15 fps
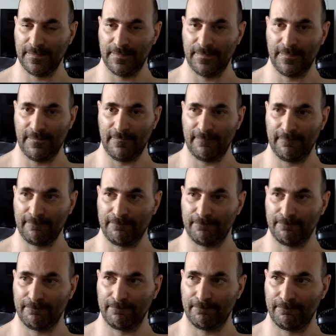
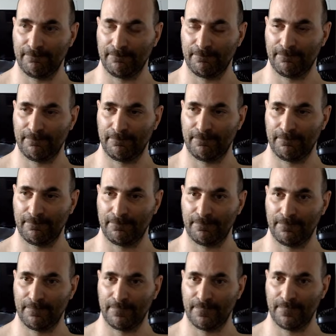
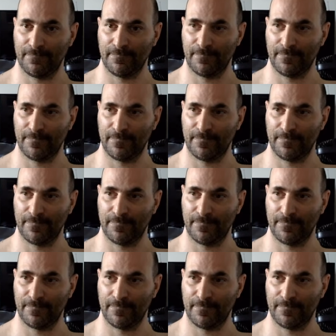Nobody speaks.